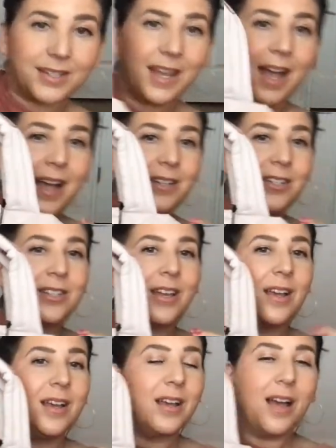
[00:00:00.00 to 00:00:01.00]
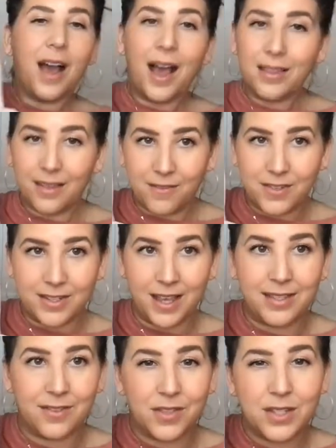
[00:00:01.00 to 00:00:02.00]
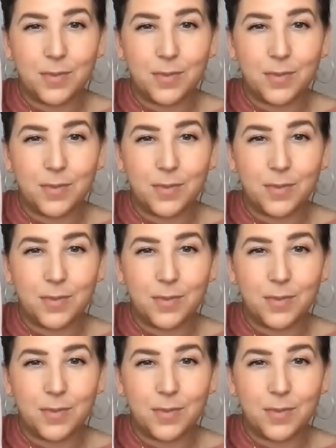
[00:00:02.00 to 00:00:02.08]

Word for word: attached. I love the size of